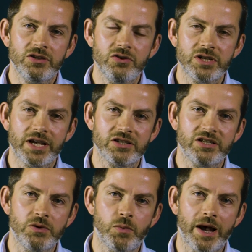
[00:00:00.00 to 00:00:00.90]
using
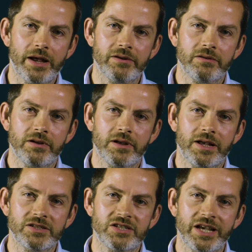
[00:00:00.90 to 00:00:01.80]
SD WAN
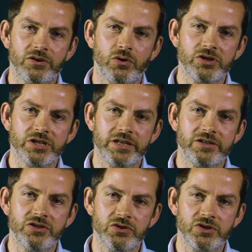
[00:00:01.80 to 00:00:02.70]
as technology
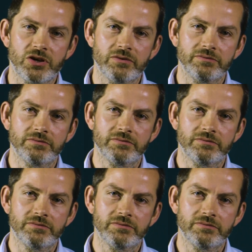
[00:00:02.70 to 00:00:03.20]
to do so.